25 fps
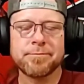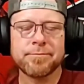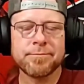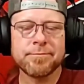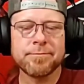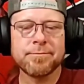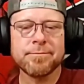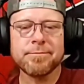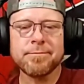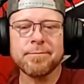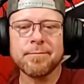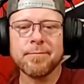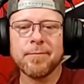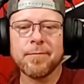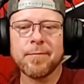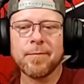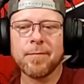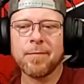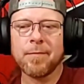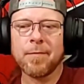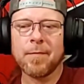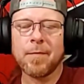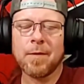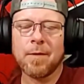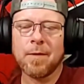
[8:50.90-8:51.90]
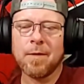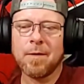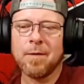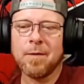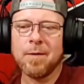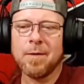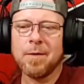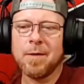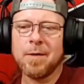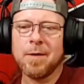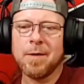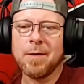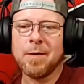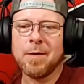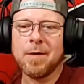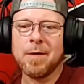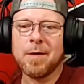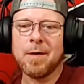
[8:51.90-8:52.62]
[no speech]